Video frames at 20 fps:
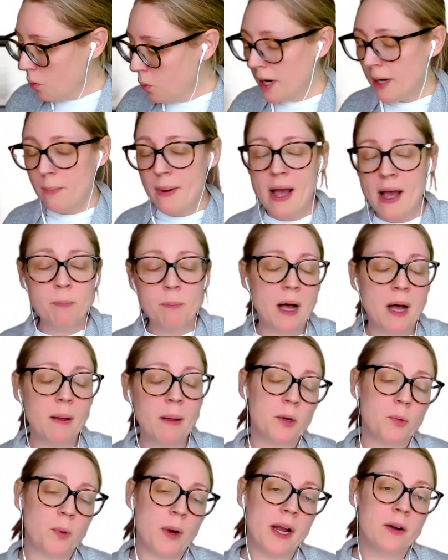What about
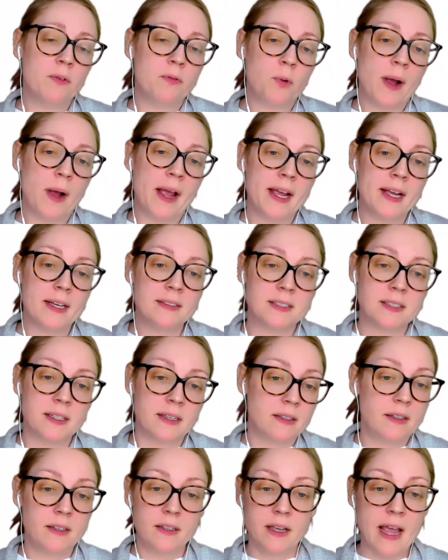public right-of-ways,
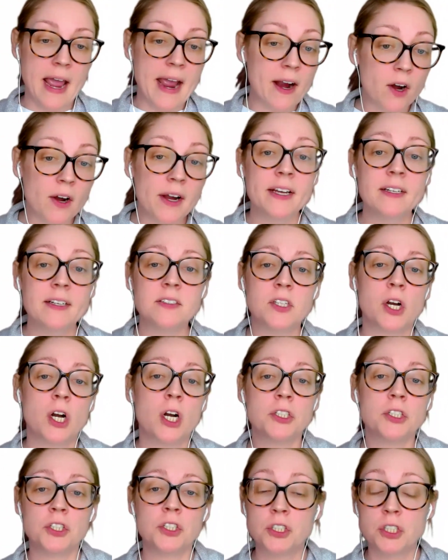areas that
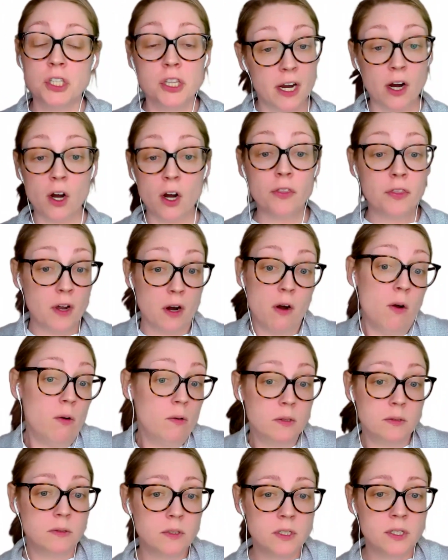are just they're
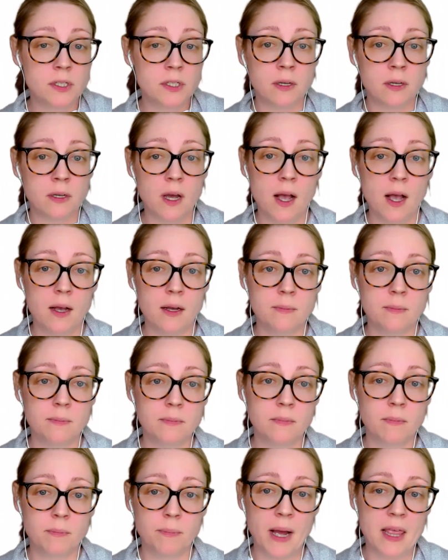owned
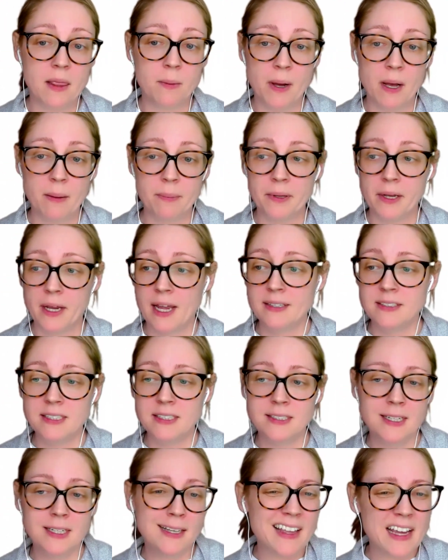by the public
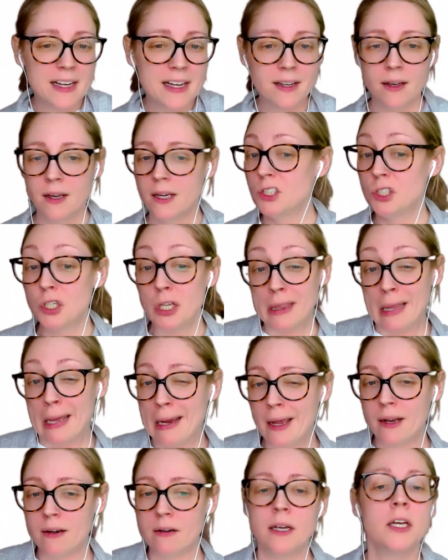entity? Like, should
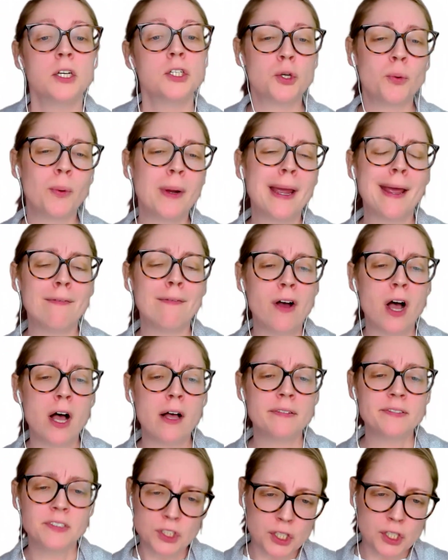we get
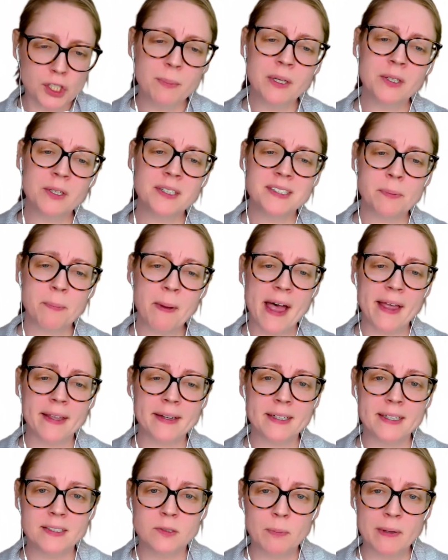involved? Should the
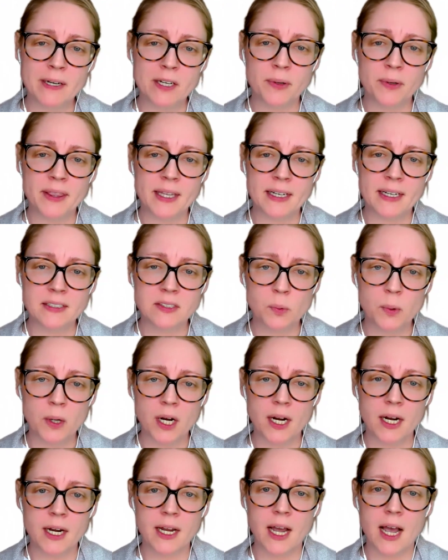municipalities be doing this
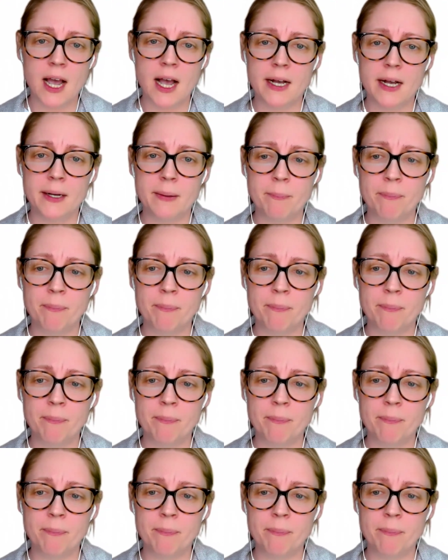work?